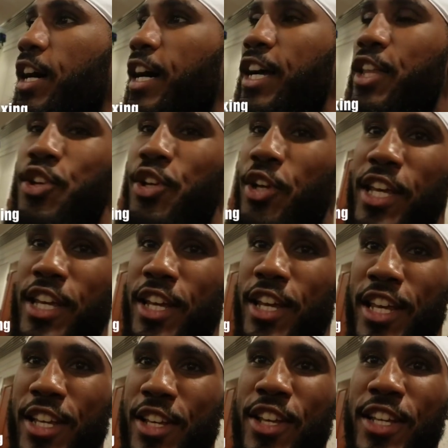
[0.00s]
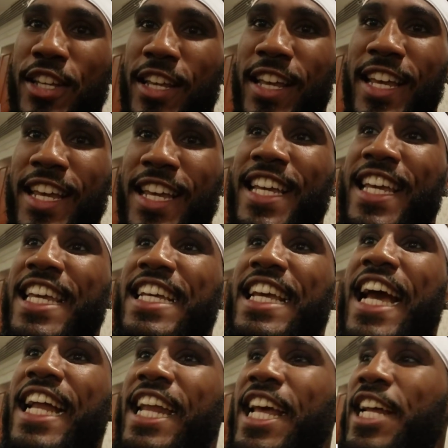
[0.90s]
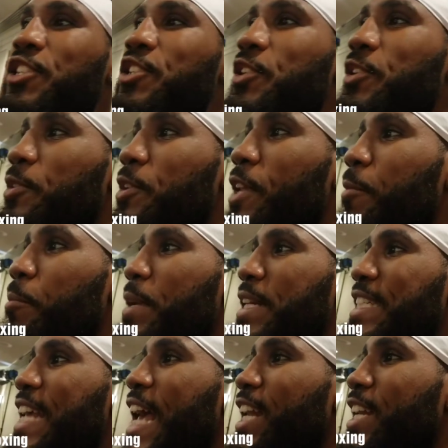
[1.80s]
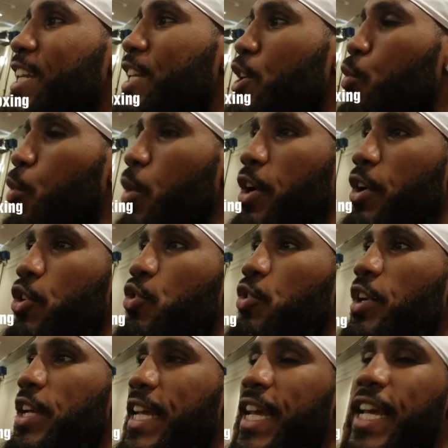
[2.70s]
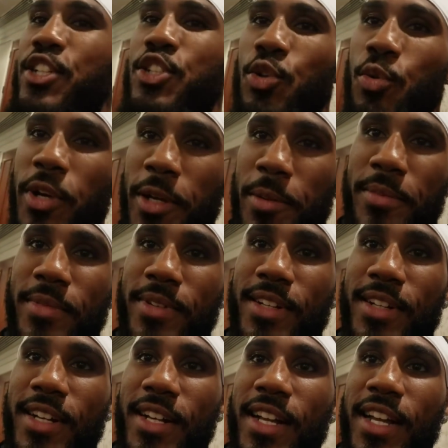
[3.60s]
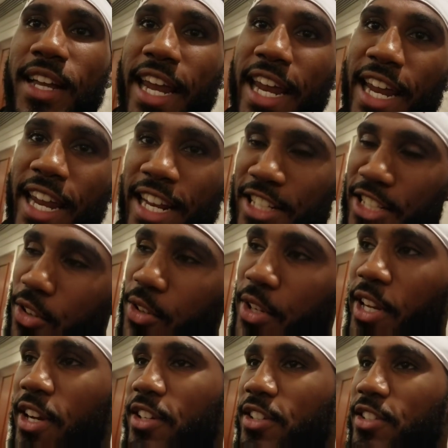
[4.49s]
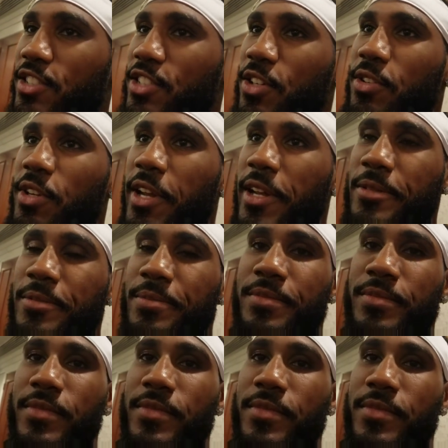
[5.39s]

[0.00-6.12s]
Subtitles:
he got that mentality where you can get to him, and Tony Harrison showed that.